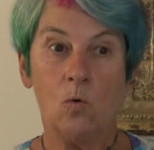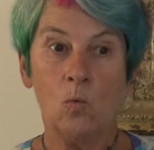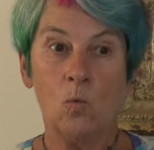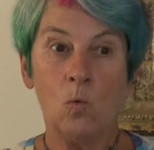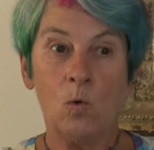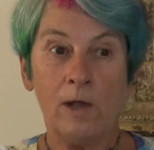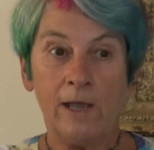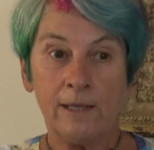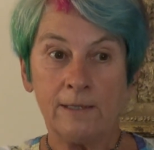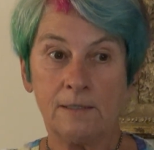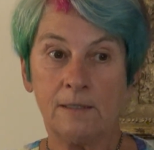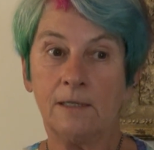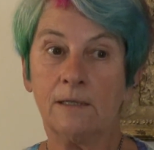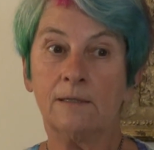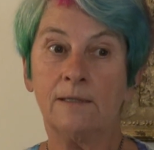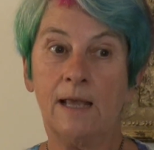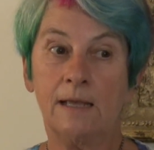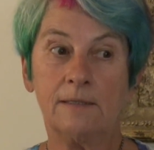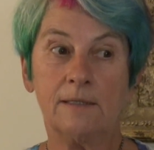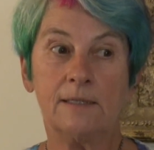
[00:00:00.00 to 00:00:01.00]
We're
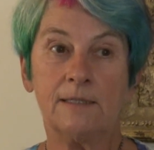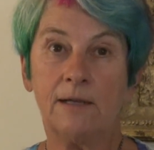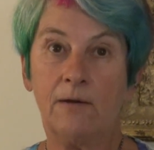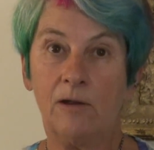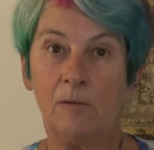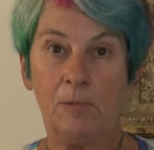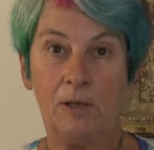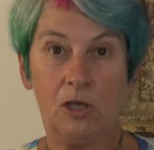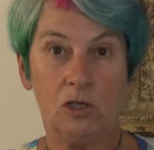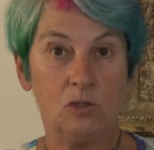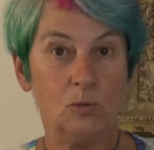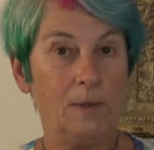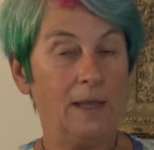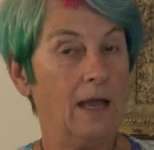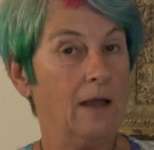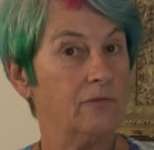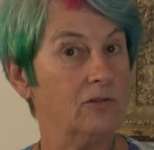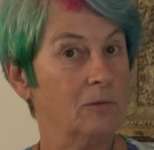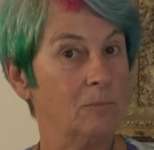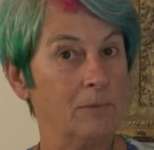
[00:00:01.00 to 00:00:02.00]
still necessary because we
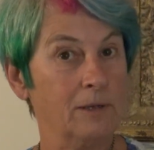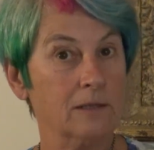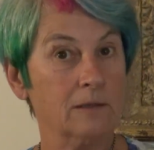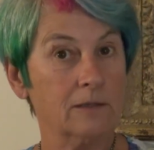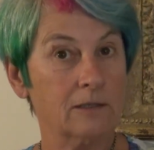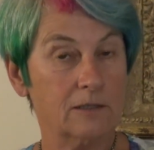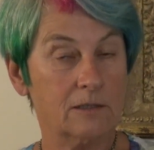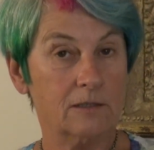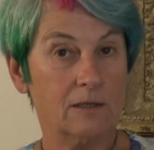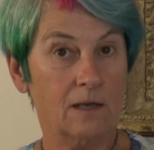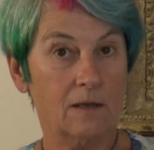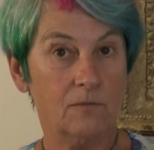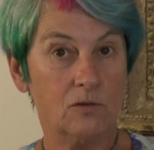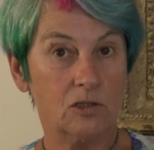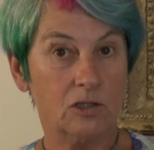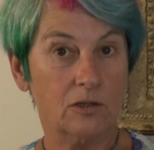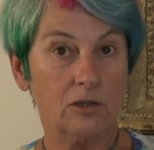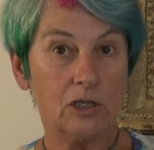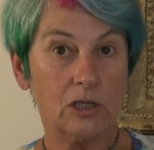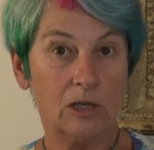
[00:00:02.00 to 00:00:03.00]
have to build the
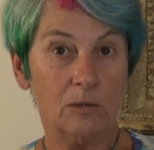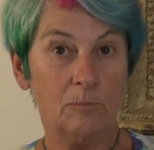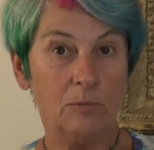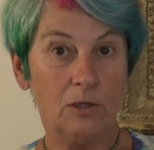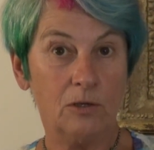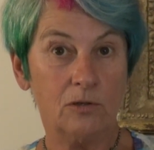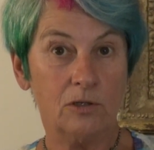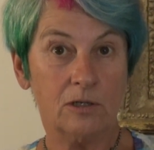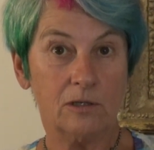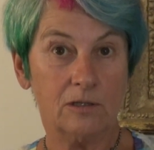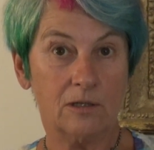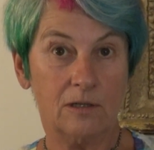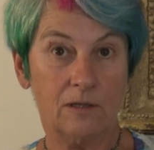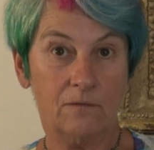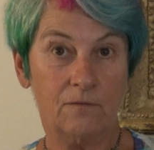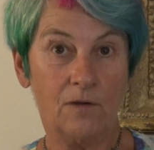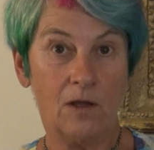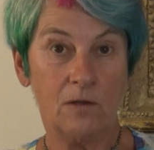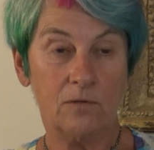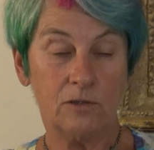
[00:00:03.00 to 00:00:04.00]
servers and the computers and
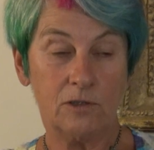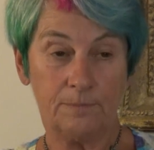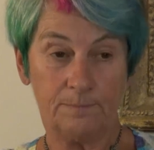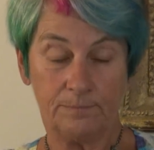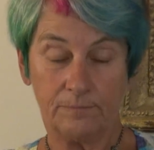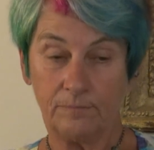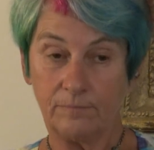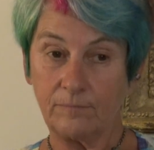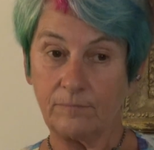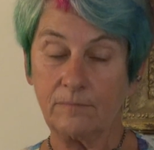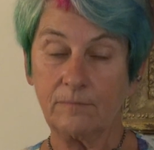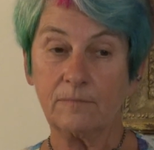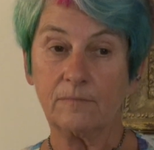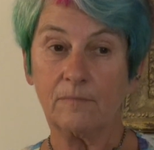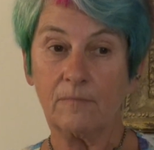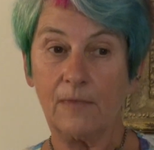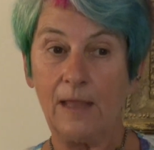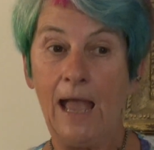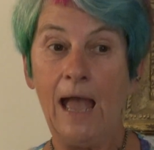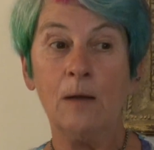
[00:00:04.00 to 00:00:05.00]
the phones
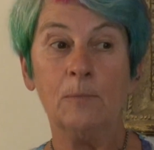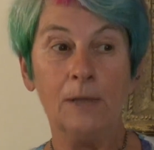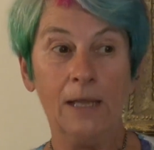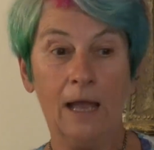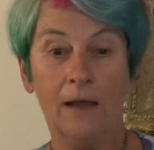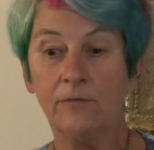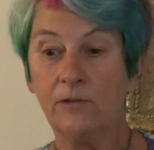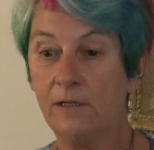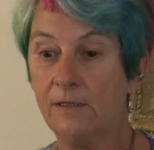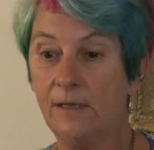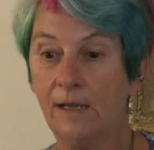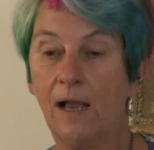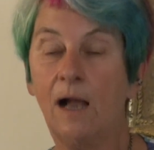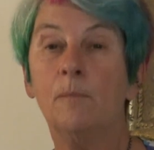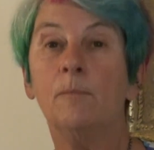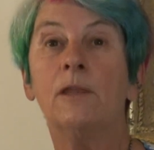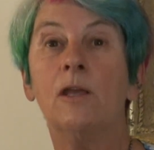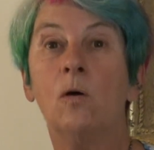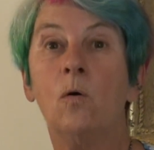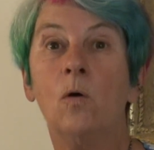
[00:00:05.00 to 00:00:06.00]
and we have to dig
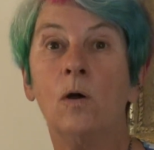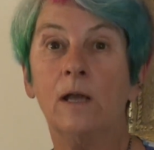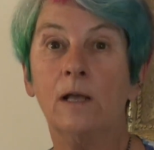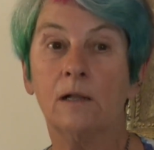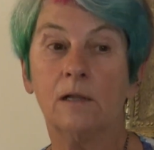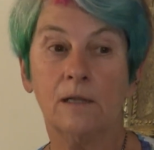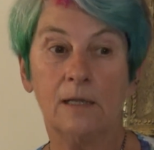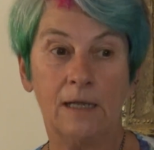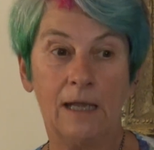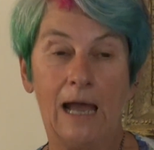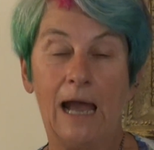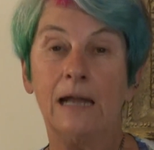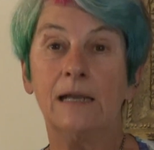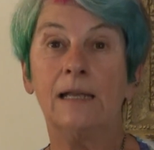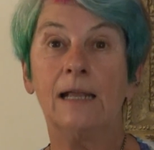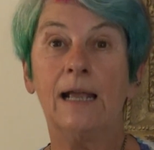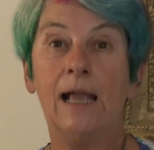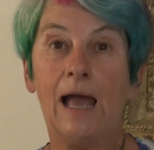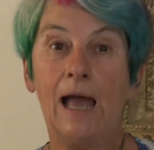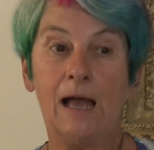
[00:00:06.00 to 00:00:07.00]
up the oil
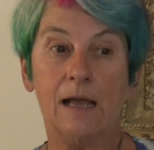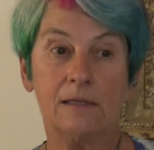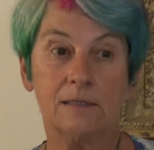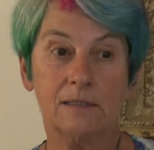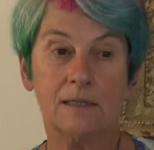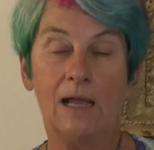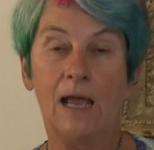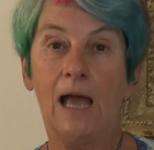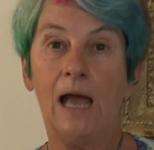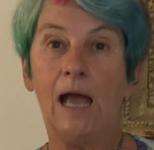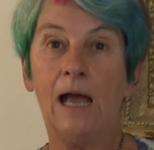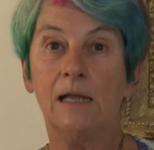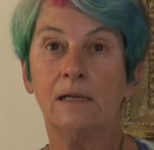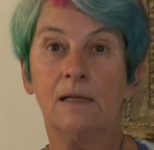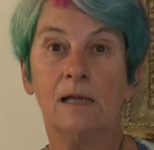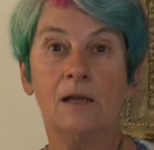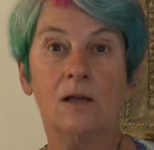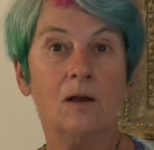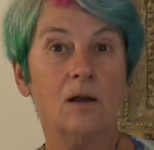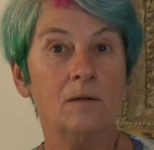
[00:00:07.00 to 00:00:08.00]
and the gas
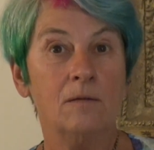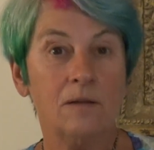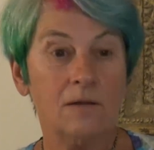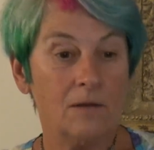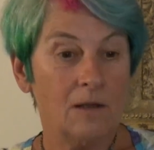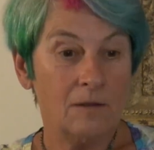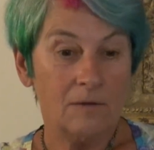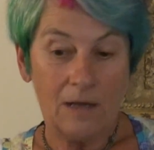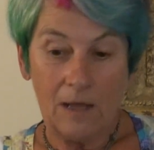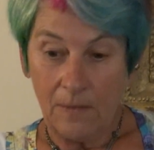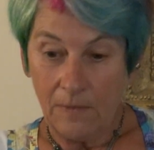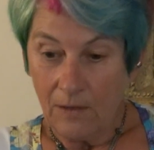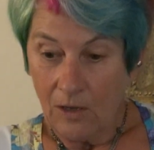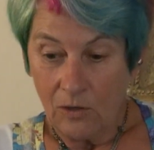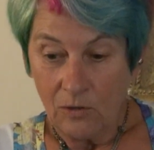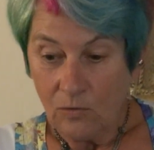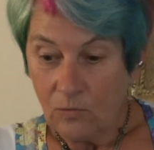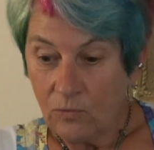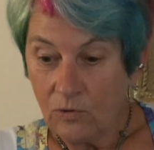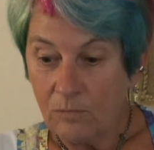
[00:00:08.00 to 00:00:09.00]
and, uh, and,
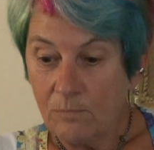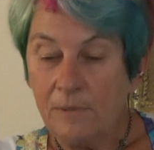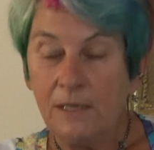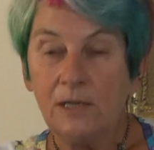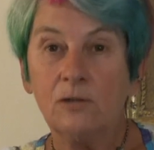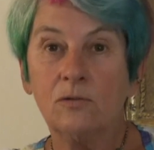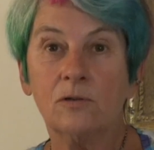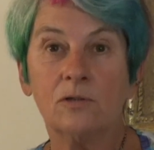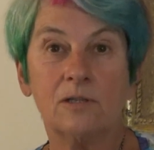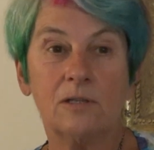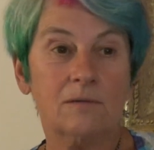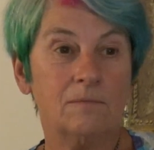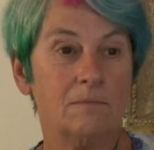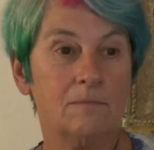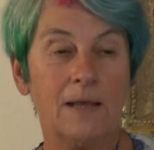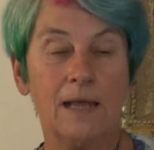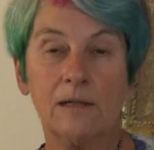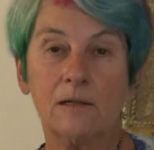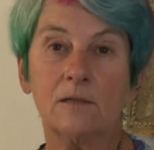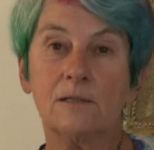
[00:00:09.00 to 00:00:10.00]
and all the minerals and
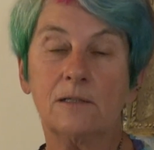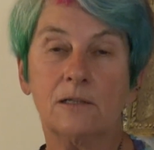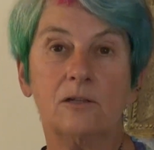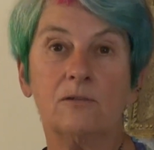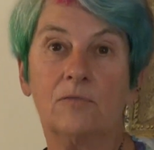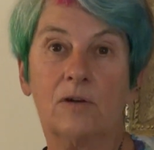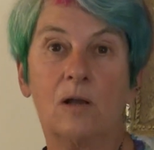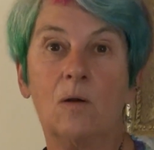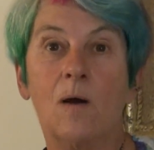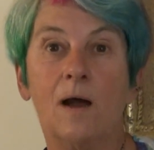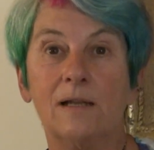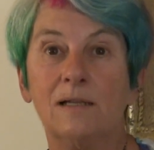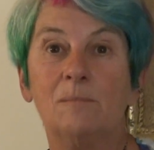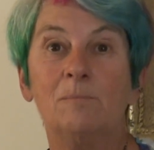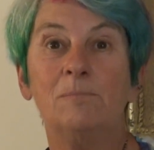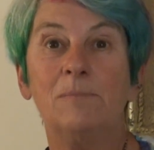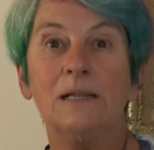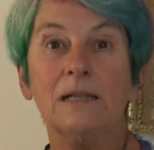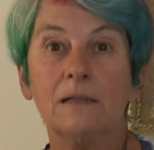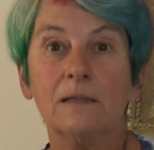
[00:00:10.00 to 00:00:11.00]
metals that are required to
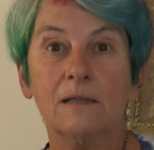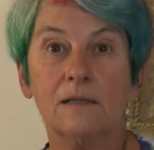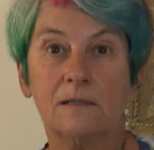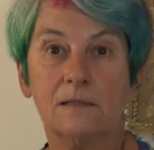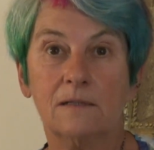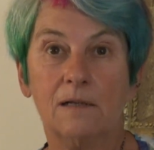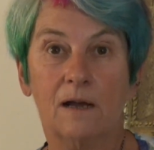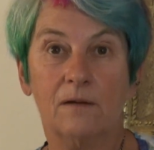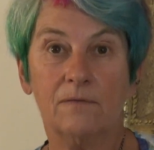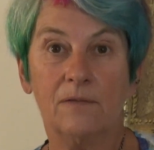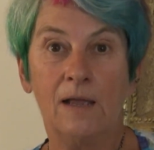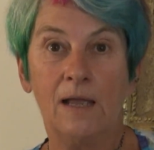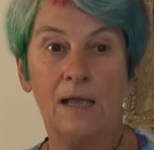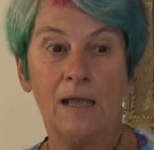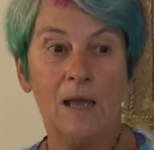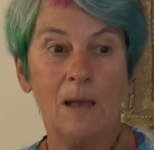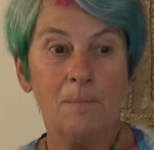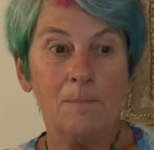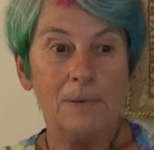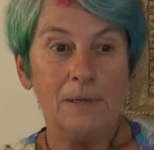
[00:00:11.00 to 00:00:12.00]
build this stuff.
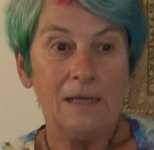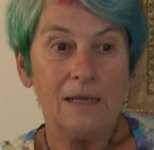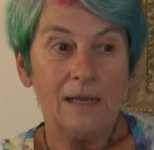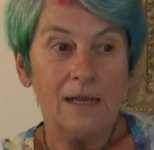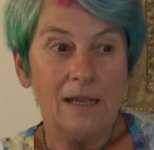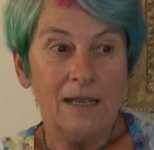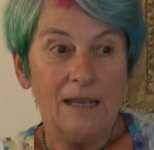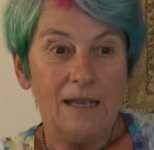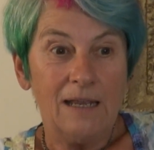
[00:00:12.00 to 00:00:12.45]
But